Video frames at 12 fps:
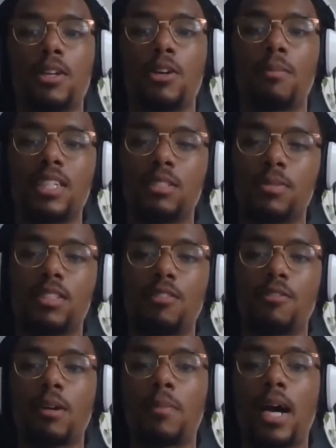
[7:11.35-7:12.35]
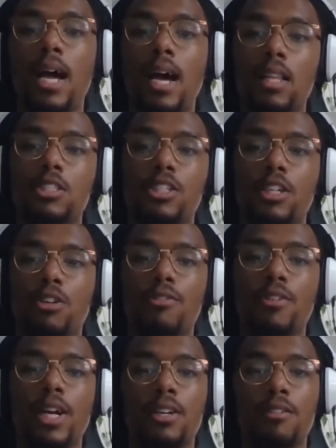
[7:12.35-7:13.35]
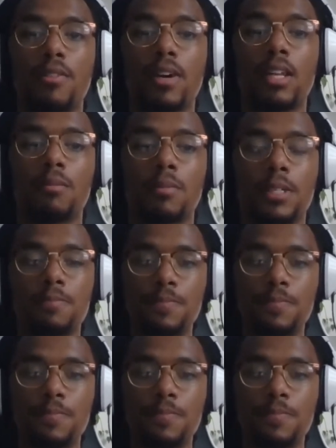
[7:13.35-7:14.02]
my specific biology career development.